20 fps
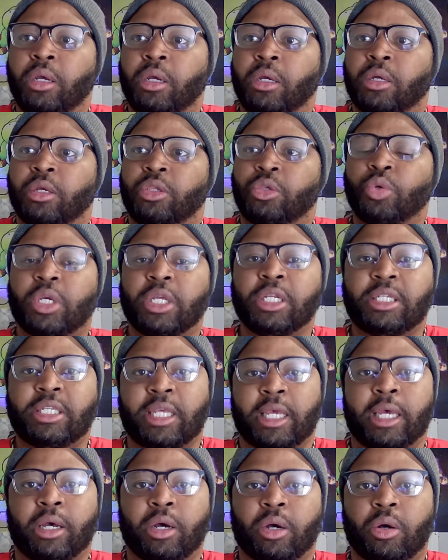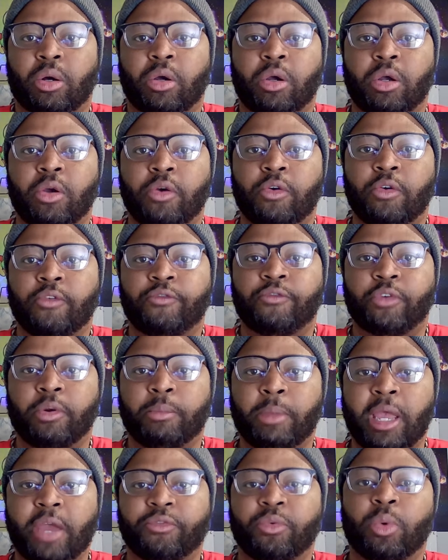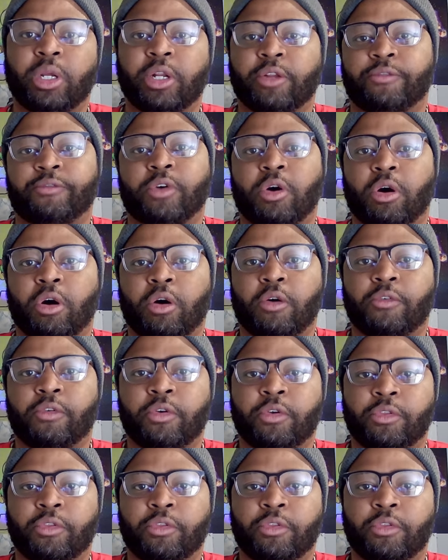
you can tell from everyone involved